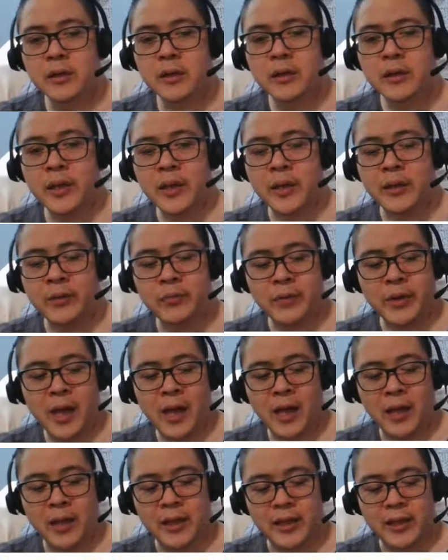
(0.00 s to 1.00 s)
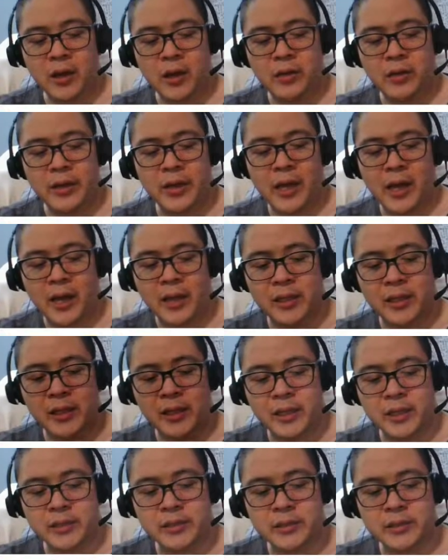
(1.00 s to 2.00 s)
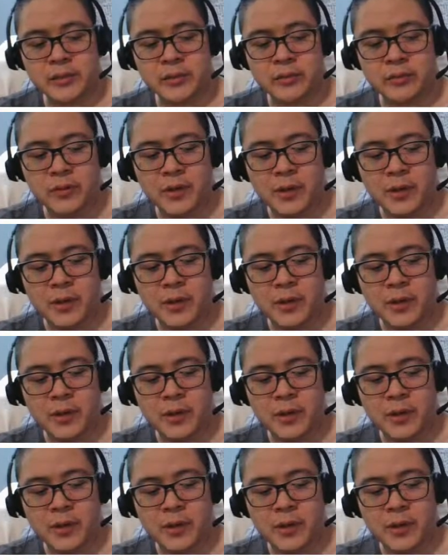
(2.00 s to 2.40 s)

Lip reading: in reality. Oh yeah, I'll need to